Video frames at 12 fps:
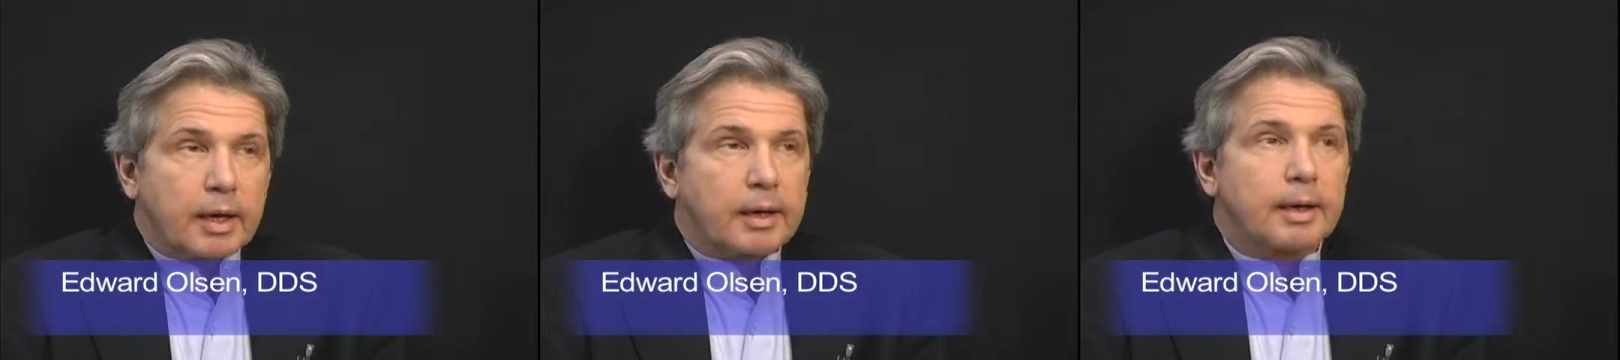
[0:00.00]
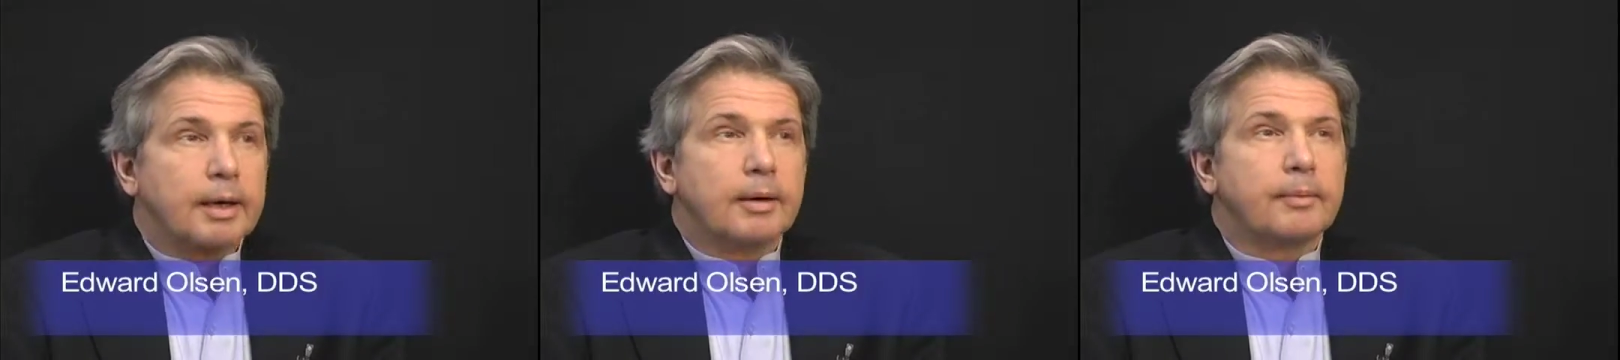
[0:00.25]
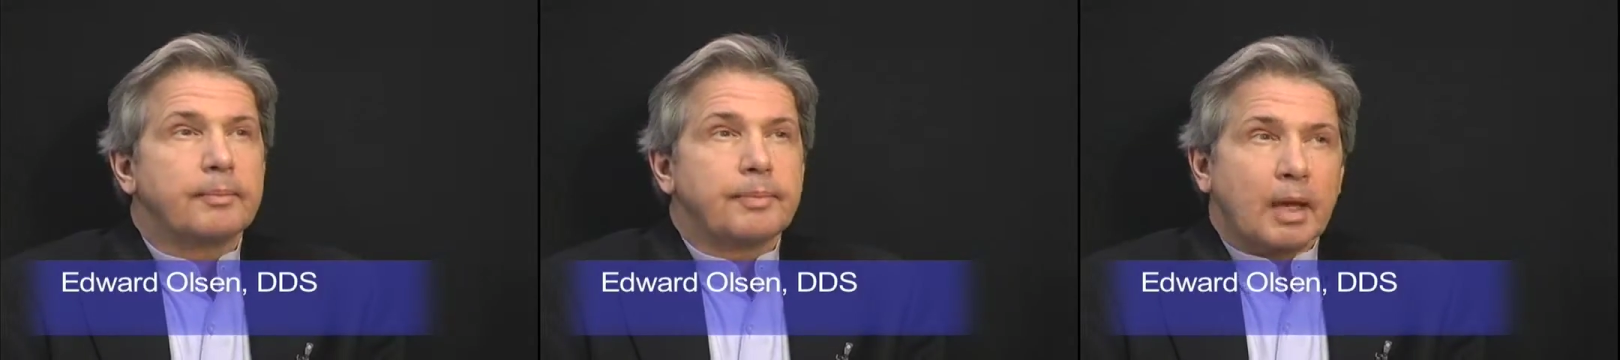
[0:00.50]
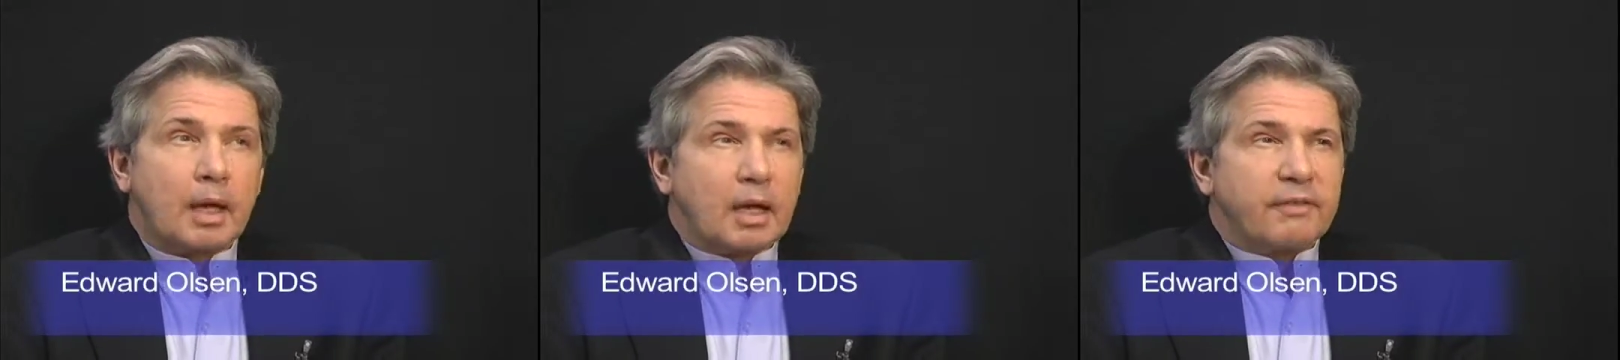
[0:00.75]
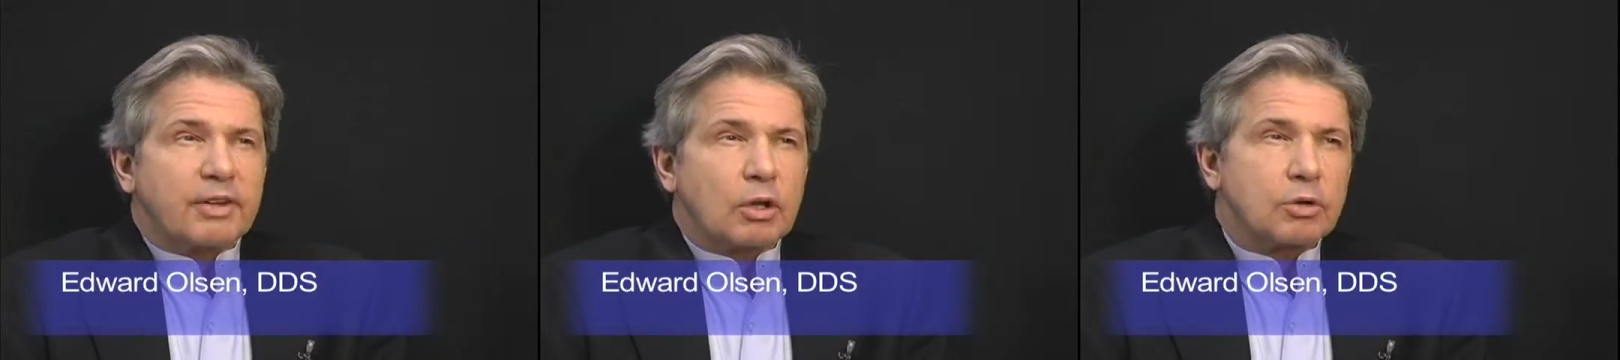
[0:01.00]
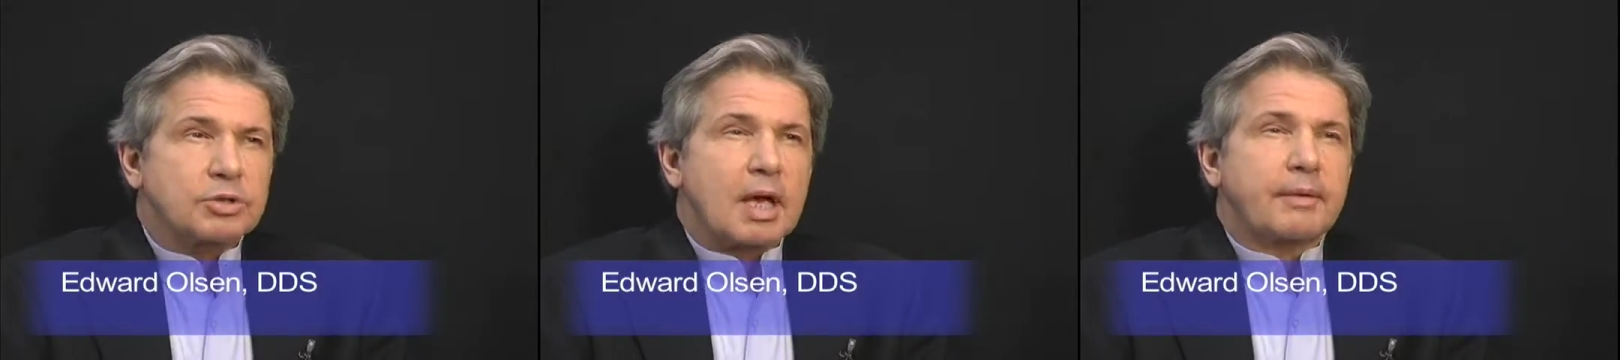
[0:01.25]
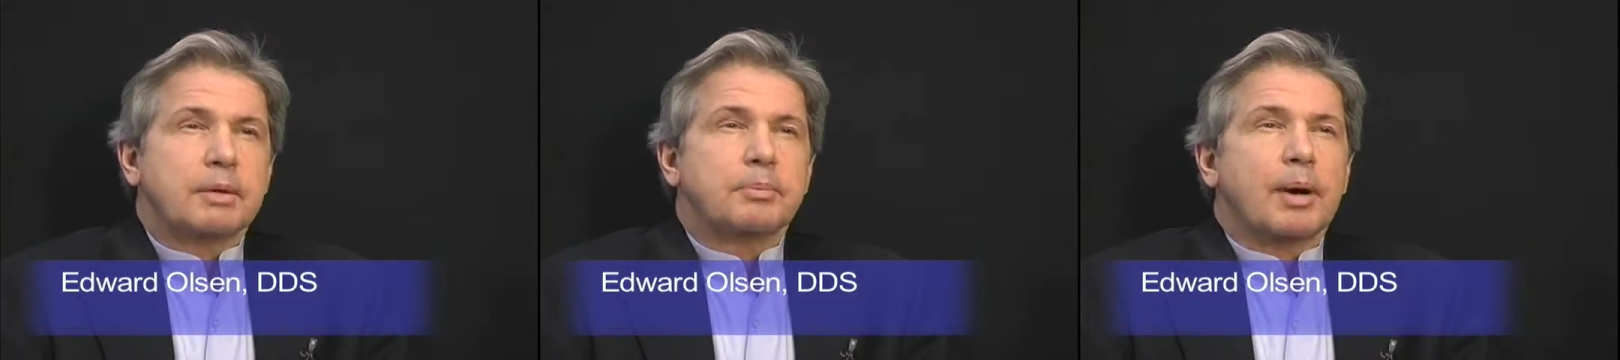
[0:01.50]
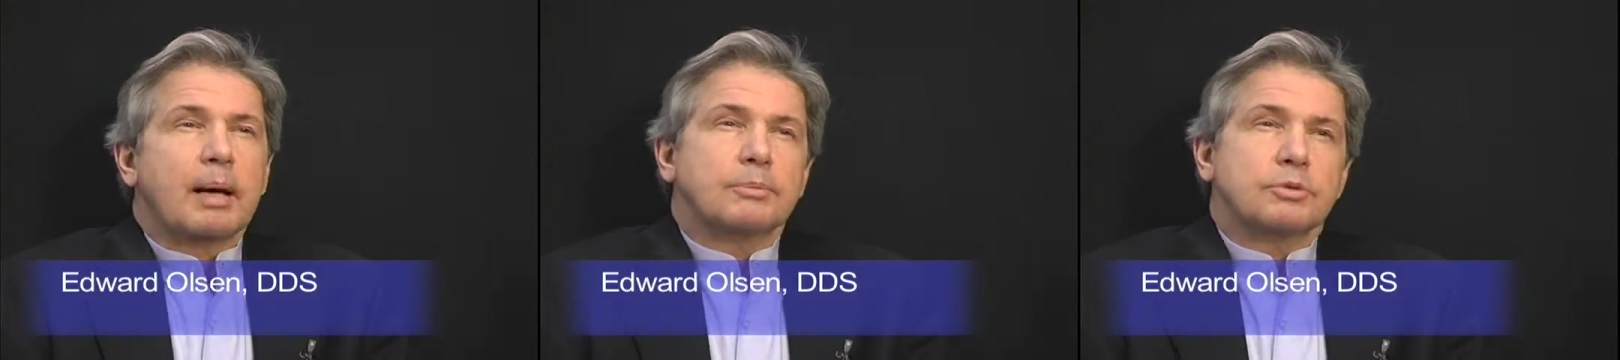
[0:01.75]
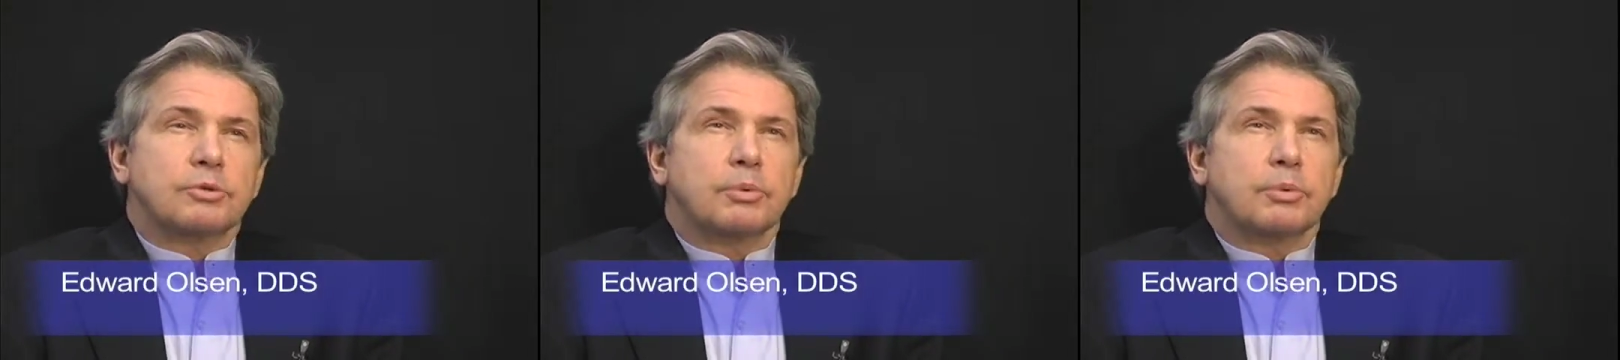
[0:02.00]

Um, for those having problems